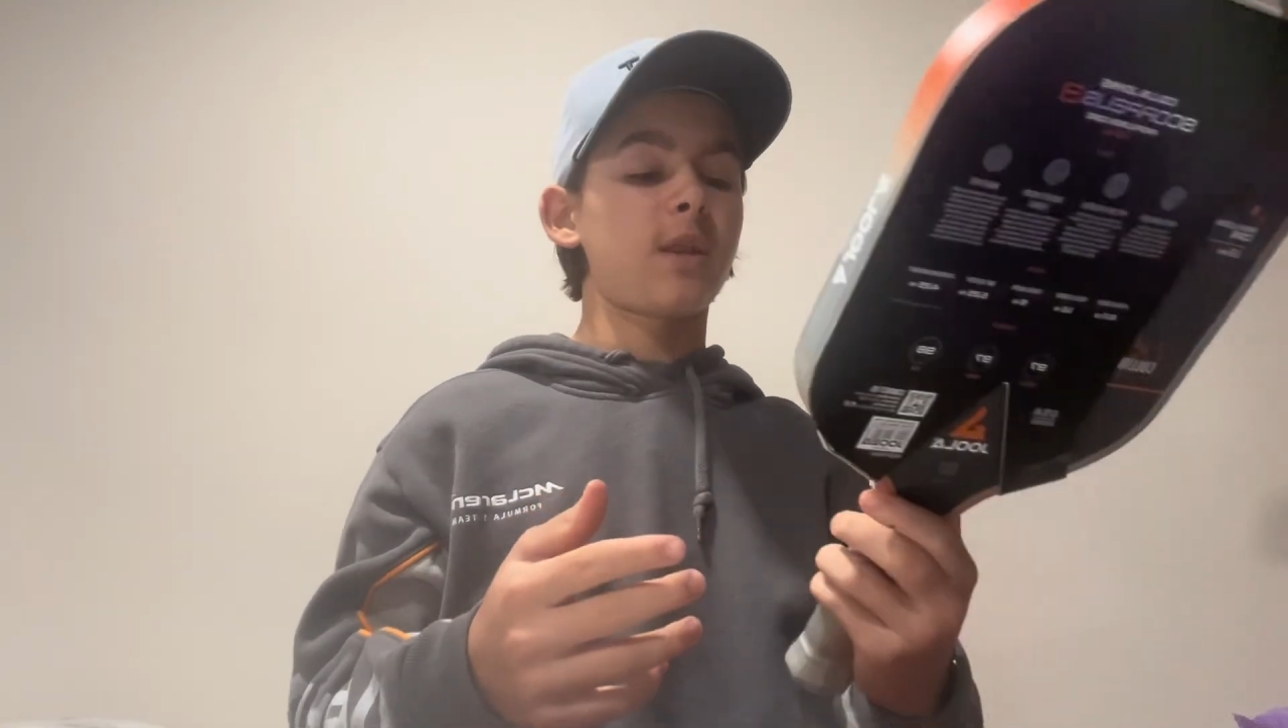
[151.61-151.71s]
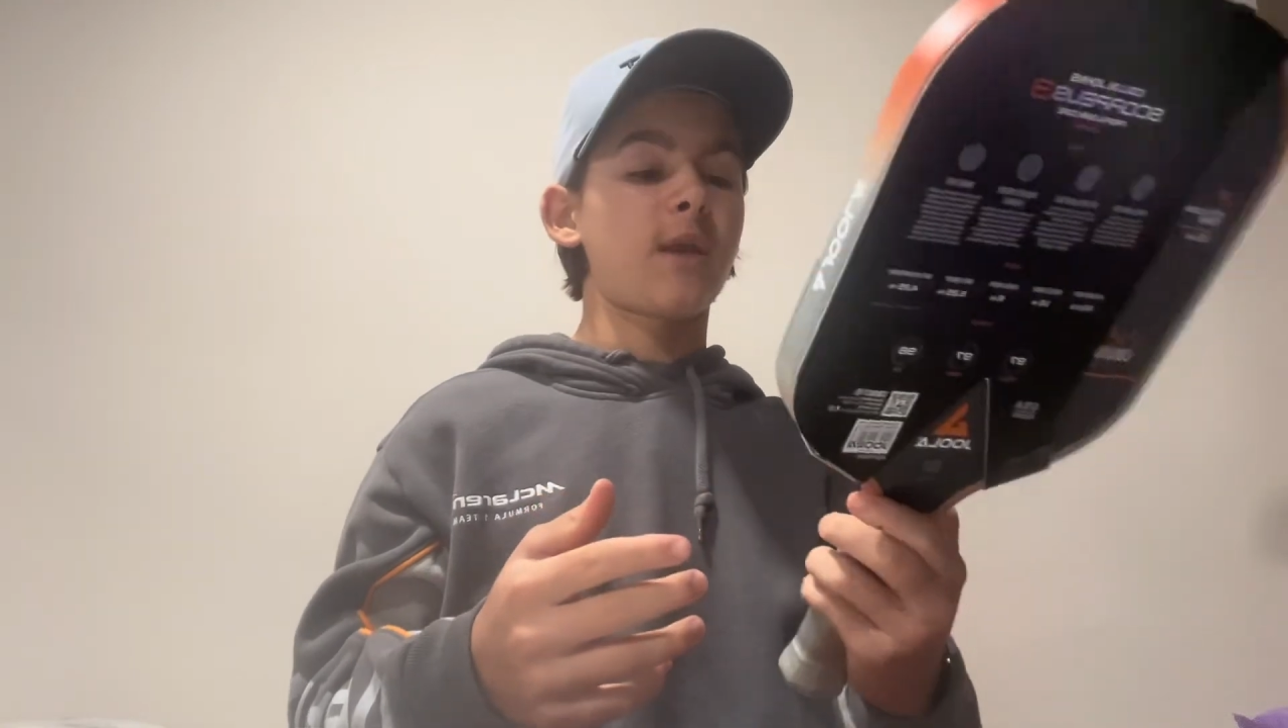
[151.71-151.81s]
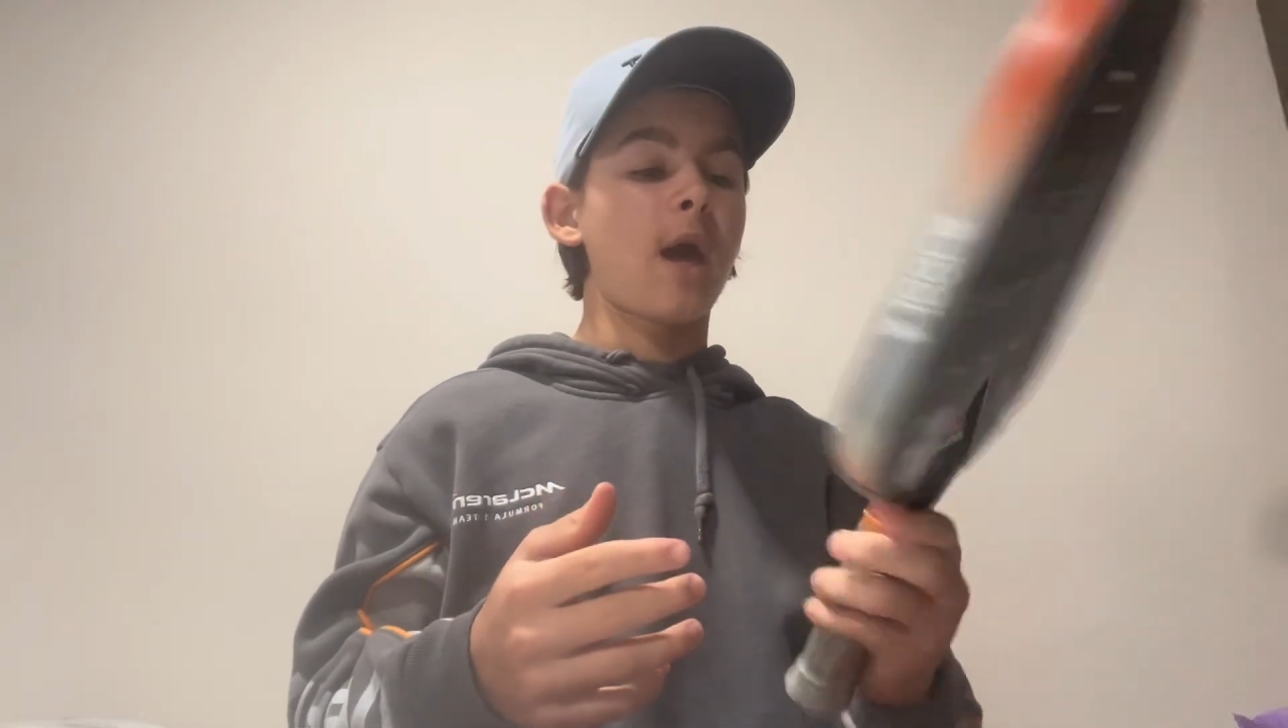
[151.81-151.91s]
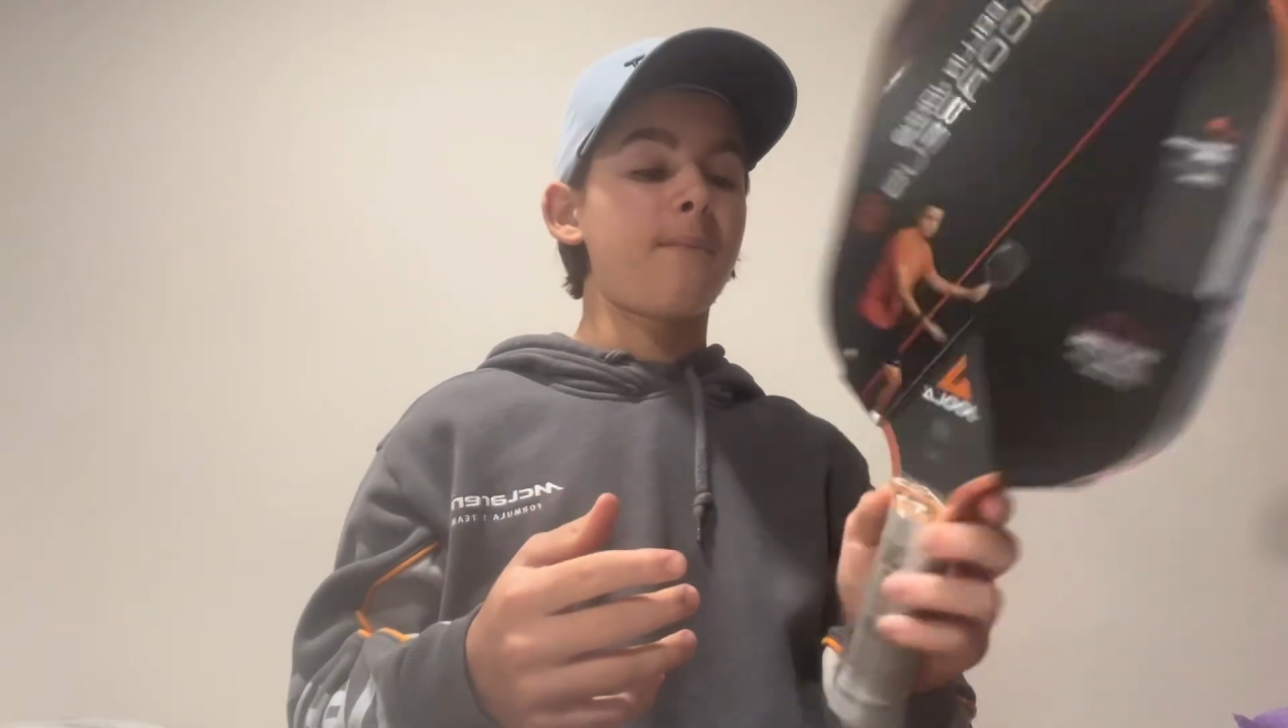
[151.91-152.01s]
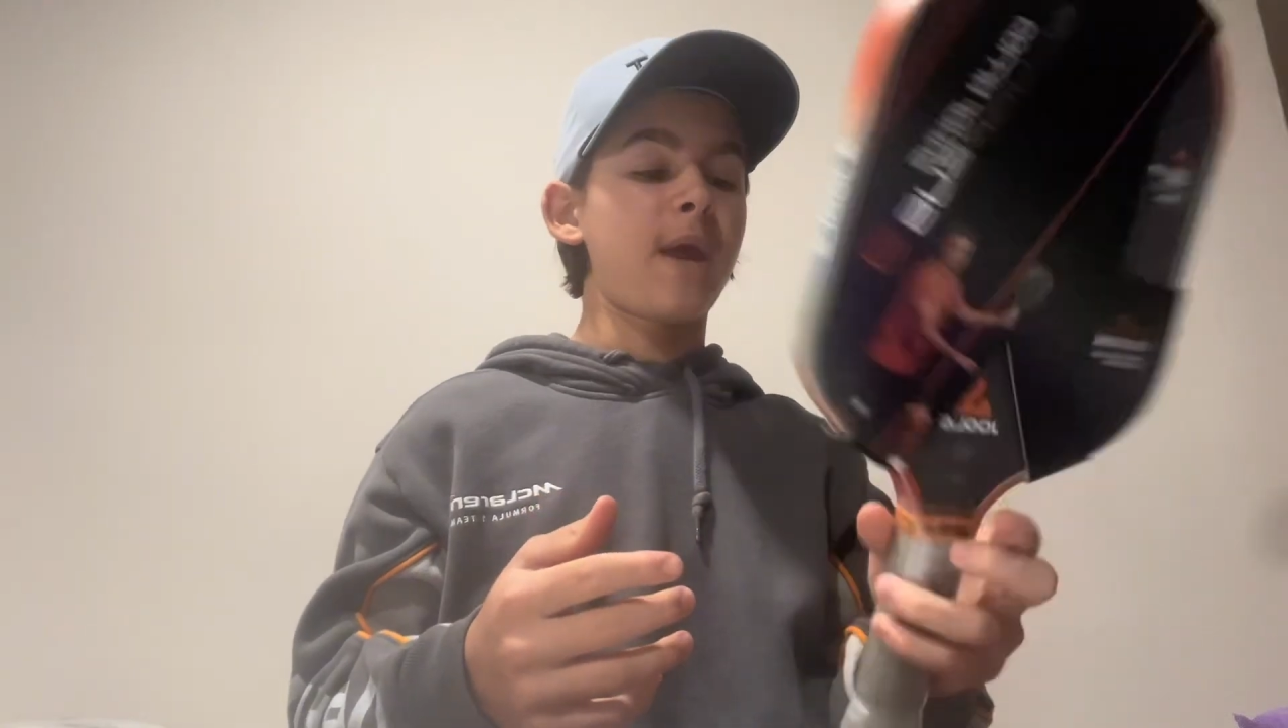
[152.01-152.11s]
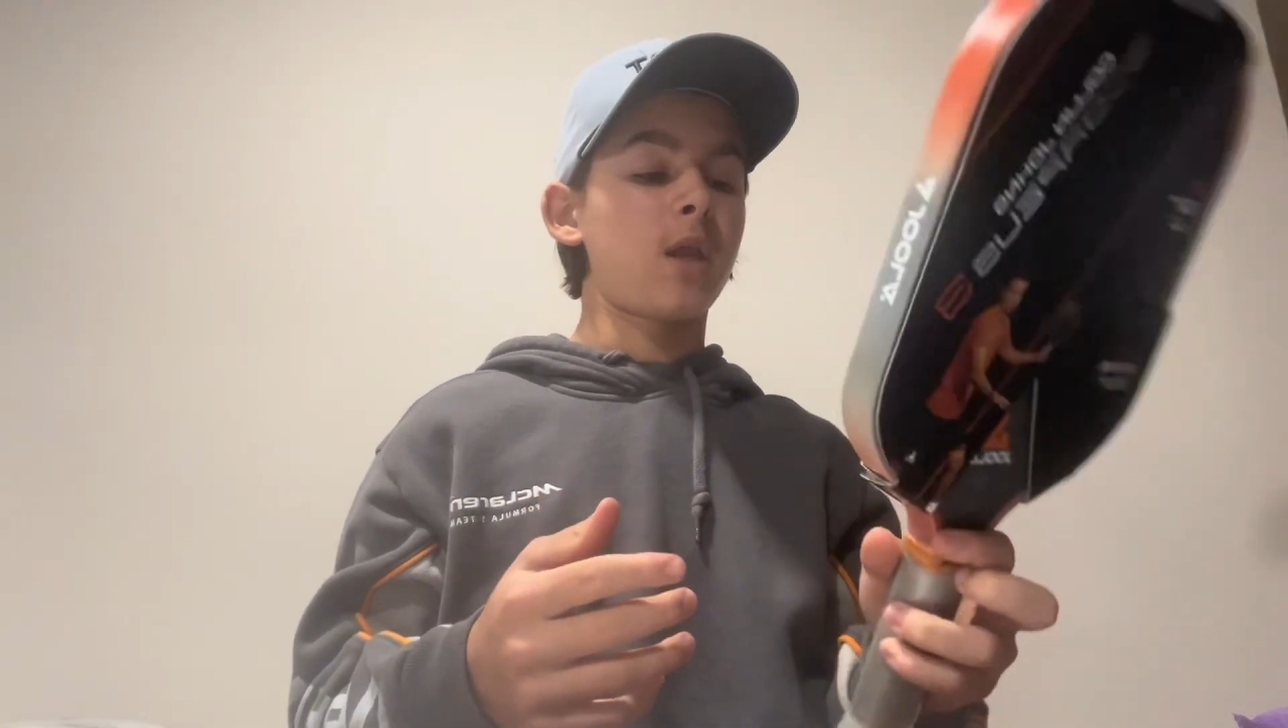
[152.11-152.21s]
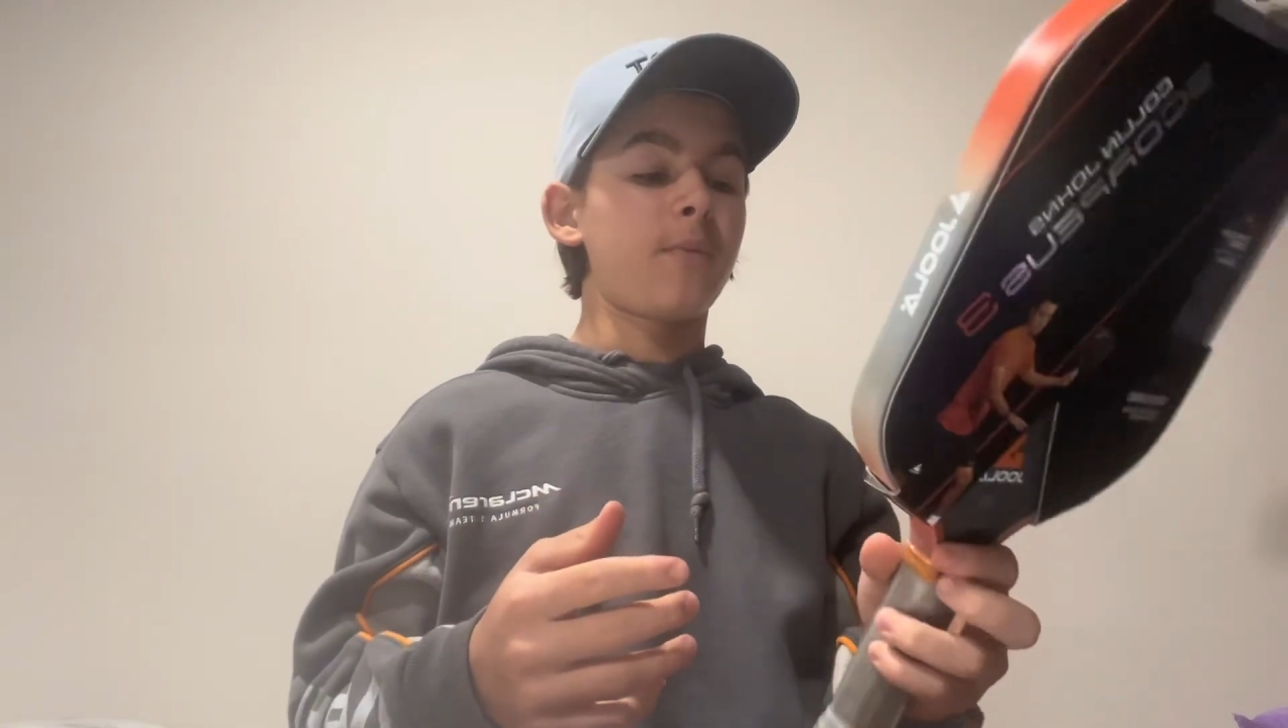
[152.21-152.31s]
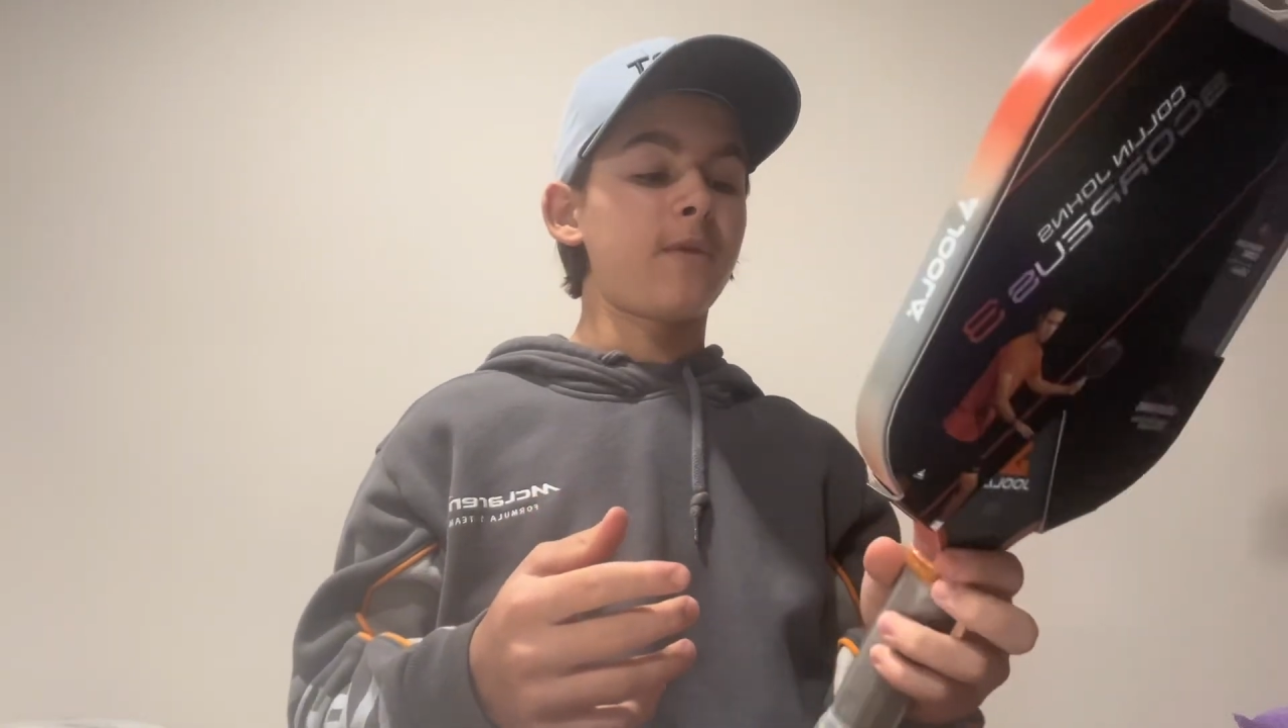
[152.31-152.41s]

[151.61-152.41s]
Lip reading: that they got banned.